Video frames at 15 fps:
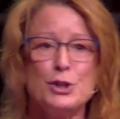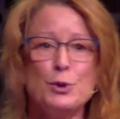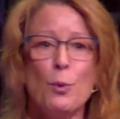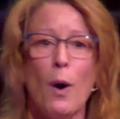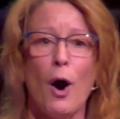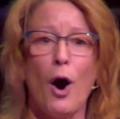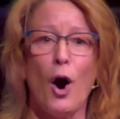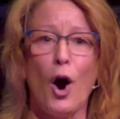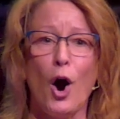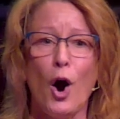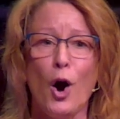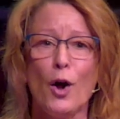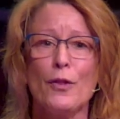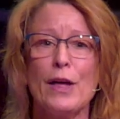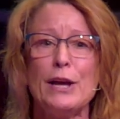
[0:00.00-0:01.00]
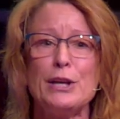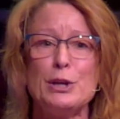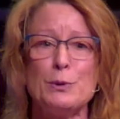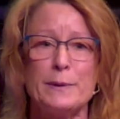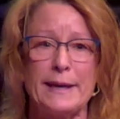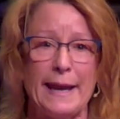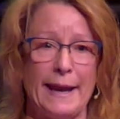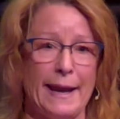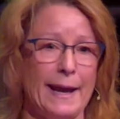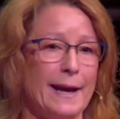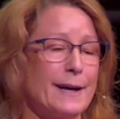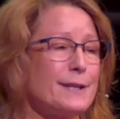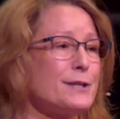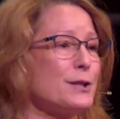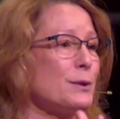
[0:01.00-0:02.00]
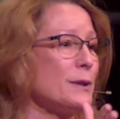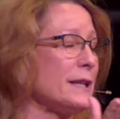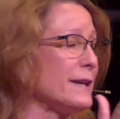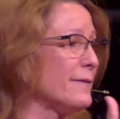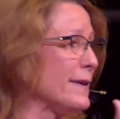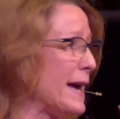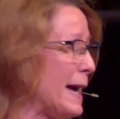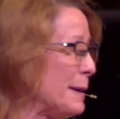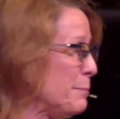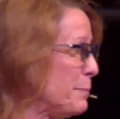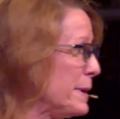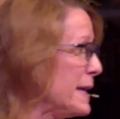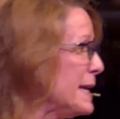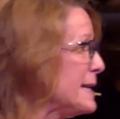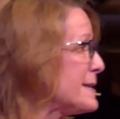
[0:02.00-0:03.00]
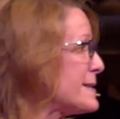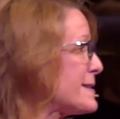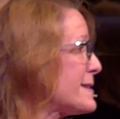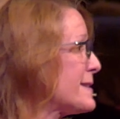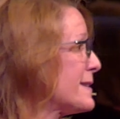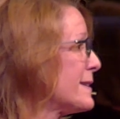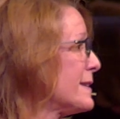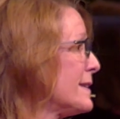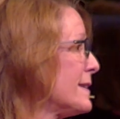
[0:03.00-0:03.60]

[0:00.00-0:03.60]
Do all that you can to live at peace,